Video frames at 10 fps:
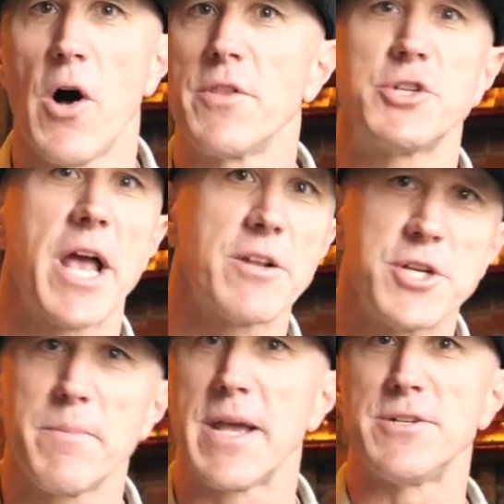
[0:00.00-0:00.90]
all the
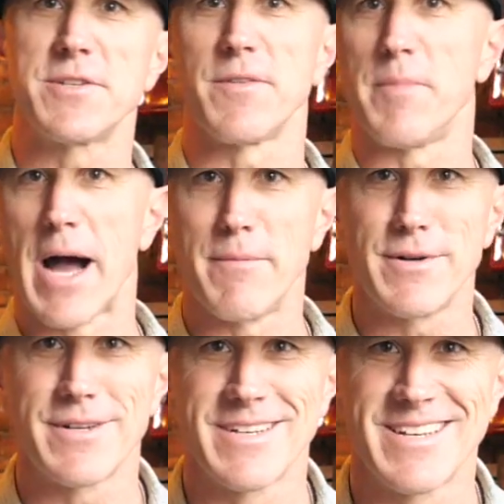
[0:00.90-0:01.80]
challenging pages of the
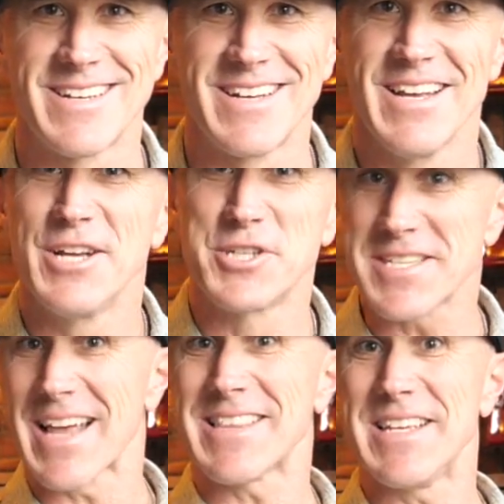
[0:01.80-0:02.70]
Bible, just
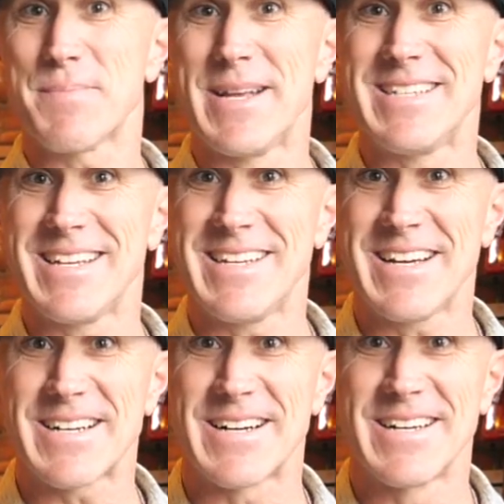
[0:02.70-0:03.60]
like these men did
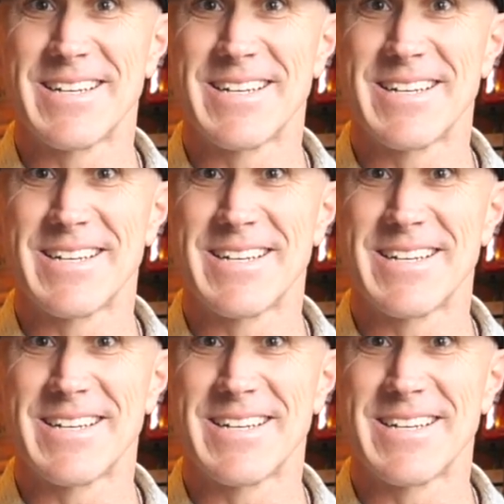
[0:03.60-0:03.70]
here.